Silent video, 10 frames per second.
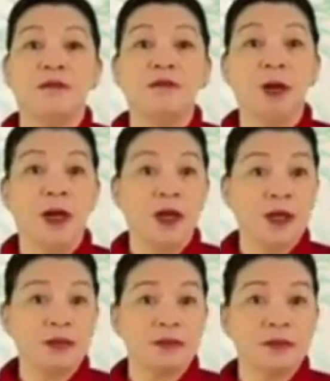
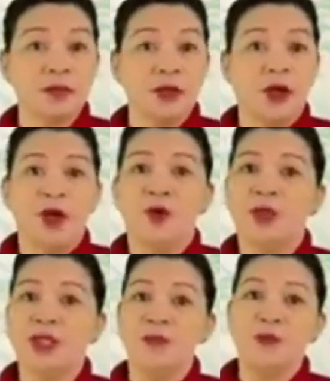But what
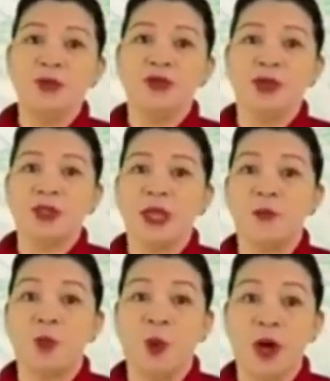if you don't have
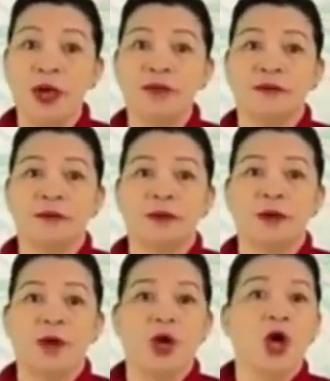one?
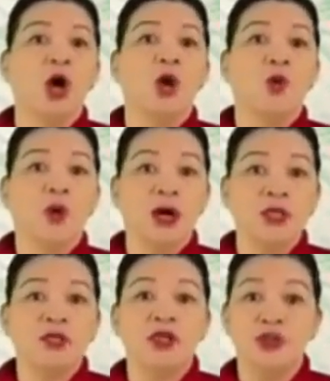What
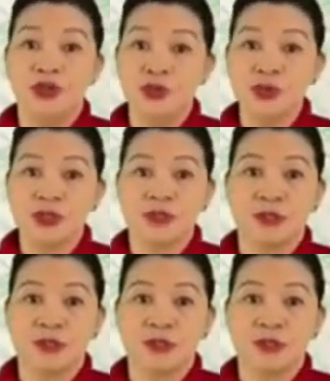you use?